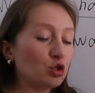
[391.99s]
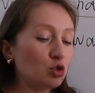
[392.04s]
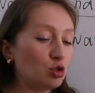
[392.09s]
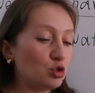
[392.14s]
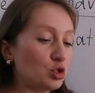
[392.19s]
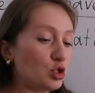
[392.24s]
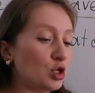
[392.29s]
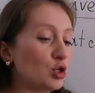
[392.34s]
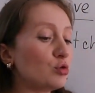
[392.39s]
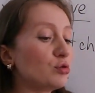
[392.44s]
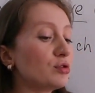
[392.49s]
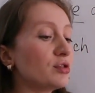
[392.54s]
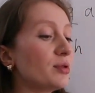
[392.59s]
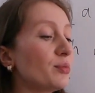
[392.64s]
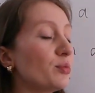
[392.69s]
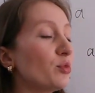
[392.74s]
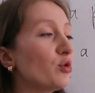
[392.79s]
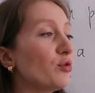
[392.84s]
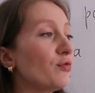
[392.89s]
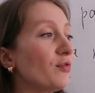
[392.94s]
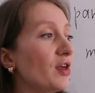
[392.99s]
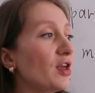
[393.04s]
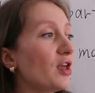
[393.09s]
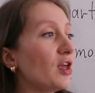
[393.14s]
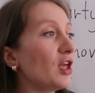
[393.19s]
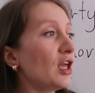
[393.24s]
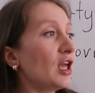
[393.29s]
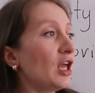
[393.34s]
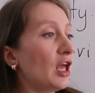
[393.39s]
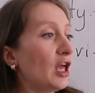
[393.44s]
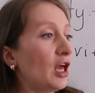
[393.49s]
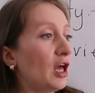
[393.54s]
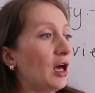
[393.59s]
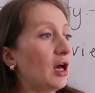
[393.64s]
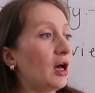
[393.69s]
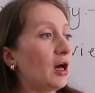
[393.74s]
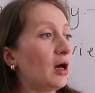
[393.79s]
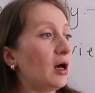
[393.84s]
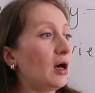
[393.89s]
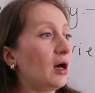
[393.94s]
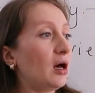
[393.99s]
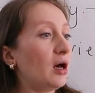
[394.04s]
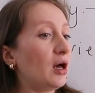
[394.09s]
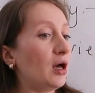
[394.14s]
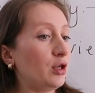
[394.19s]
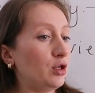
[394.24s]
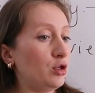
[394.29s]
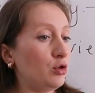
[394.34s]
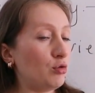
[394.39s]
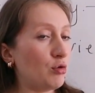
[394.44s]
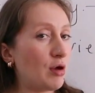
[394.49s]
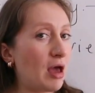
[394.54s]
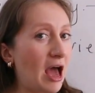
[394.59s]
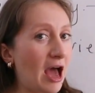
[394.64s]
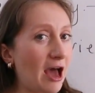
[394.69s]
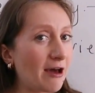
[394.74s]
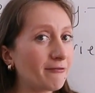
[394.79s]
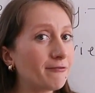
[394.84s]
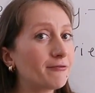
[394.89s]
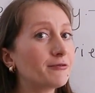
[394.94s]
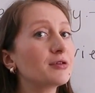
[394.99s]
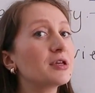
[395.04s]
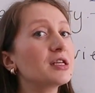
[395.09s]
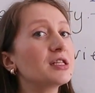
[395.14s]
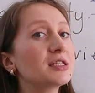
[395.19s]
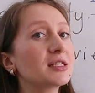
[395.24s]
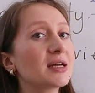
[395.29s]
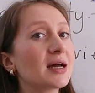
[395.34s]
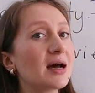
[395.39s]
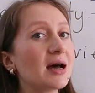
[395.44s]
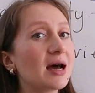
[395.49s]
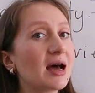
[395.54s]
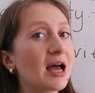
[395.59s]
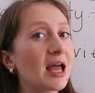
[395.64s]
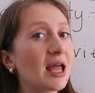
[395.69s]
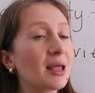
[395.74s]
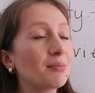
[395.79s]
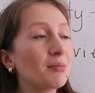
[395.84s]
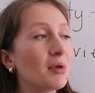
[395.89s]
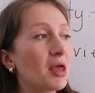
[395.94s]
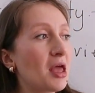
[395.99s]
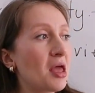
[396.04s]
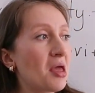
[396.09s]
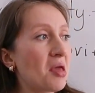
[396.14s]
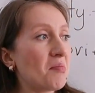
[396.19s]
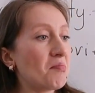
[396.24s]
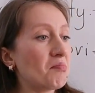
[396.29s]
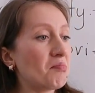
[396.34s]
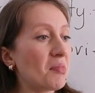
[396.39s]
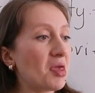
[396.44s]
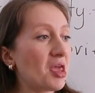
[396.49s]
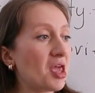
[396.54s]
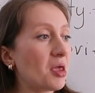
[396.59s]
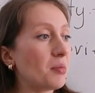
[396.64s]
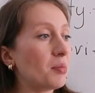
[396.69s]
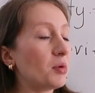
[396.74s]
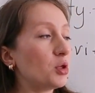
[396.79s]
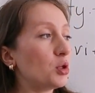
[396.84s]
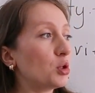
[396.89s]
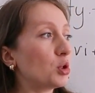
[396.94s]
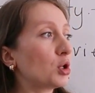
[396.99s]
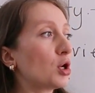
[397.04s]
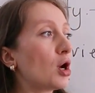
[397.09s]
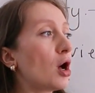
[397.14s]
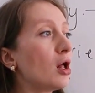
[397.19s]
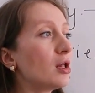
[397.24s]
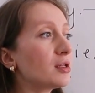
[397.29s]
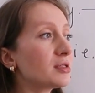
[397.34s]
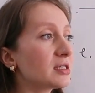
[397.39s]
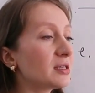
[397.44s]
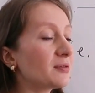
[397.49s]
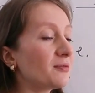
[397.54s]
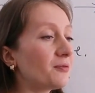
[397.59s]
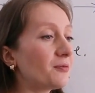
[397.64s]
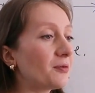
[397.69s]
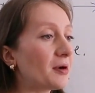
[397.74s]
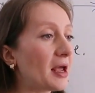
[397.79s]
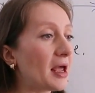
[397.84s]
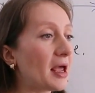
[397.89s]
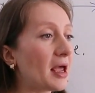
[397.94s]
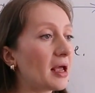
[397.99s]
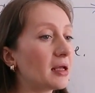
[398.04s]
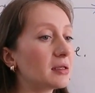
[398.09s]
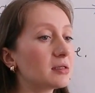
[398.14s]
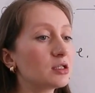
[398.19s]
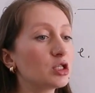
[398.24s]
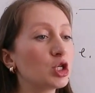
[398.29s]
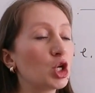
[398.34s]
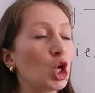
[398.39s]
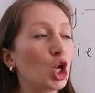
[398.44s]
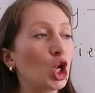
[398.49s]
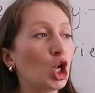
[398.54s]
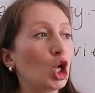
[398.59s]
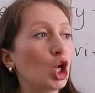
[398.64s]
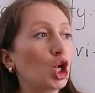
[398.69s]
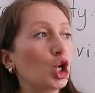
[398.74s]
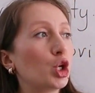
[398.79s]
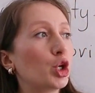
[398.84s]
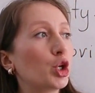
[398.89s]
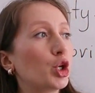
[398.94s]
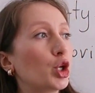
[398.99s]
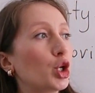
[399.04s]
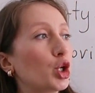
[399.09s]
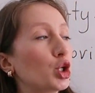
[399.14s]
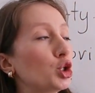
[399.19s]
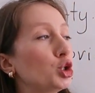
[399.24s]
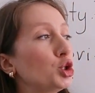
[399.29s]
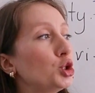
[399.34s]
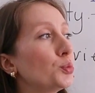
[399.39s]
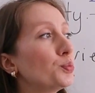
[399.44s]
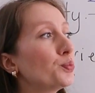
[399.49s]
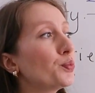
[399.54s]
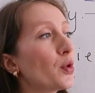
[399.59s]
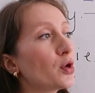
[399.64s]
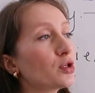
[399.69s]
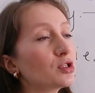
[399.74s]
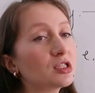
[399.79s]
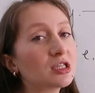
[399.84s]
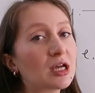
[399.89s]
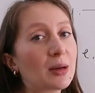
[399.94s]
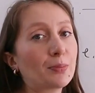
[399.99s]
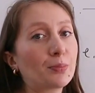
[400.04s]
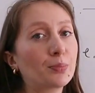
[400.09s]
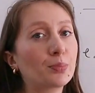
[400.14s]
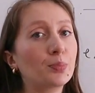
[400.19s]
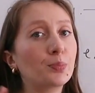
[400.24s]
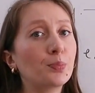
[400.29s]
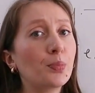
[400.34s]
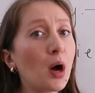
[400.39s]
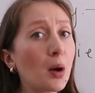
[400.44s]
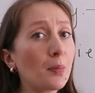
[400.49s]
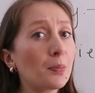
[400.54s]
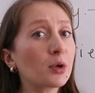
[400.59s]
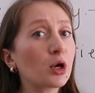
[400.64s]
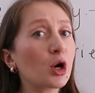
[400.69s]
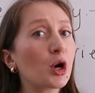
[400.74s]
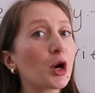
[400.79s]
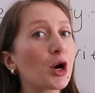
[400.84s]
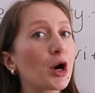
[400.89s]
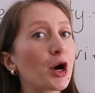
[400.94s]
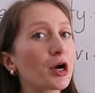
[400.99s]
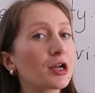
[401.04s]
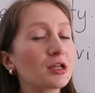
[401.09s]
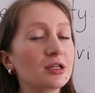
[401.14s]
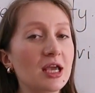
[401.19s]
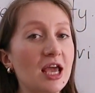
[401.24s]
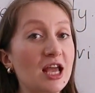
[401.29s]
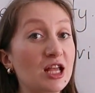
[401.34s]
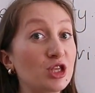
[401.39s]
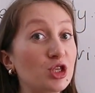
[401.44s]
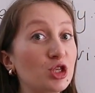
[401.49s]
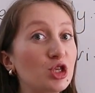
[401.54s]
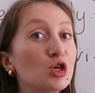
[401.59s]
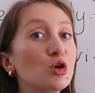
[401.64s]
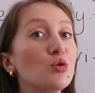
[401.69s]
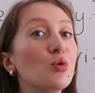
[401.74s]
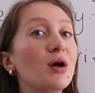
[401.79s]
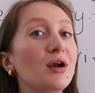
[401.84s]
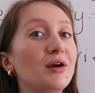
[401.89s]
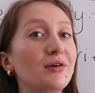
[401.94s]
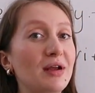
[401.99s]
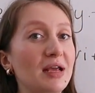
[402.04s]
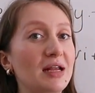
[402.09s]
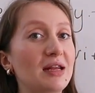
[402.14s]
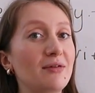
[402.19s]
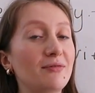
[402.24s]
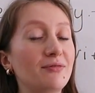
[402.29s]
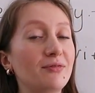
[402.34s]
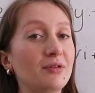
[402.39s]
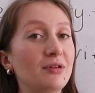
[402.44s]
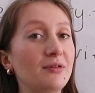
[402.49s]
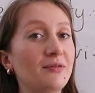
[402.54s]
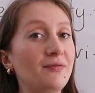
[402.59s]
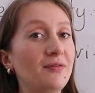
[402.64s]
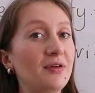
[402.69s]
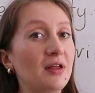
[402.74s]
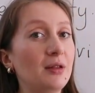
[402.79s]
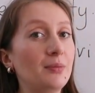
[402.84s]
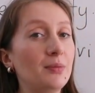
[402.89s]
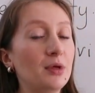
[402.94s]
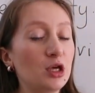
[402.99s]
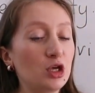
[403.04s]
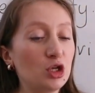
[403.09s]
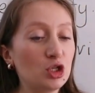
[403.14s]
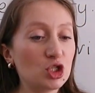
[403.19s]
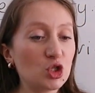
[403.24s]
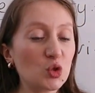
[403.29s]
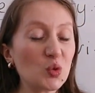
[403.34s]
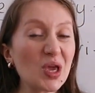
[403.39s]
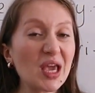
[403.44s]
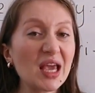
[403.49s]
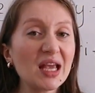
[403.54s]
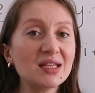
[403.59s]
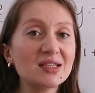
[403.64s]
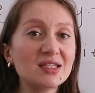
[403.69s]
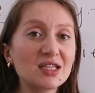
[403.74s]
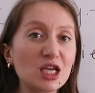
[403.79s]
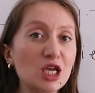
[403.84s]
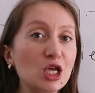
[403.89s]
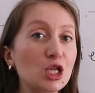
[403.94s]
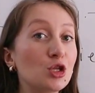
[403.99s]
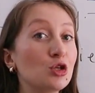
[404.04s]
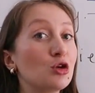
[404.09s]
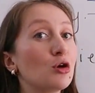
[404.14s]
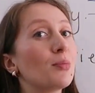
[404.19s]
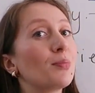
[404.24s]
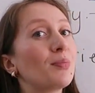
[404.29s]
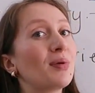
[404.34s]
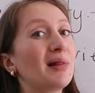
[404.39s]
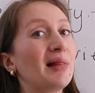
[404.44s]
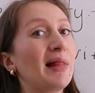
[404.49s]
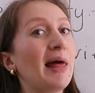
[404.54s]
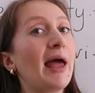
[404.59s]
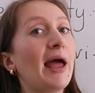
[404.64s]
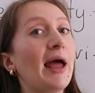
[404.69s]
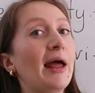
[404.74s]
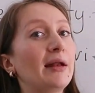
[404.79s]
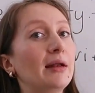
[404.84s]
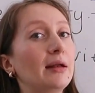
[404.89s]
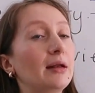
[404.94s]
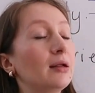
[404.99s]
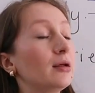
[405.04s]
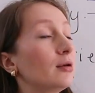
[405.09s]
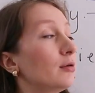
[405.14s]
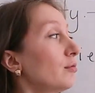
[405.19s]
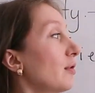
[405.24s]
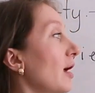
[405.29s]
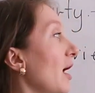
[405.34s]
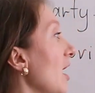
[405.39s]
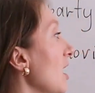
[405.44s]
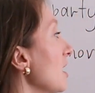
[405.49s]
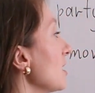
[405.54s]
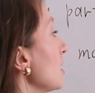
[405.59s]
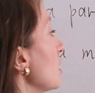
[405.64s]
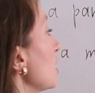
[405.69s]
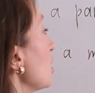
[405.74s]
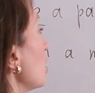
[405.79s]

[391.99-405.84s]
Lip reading: You chose the movie, you have free time, maybe you called some friends, you bought some popcorn and you are ready for the film. So it's in your plan, right?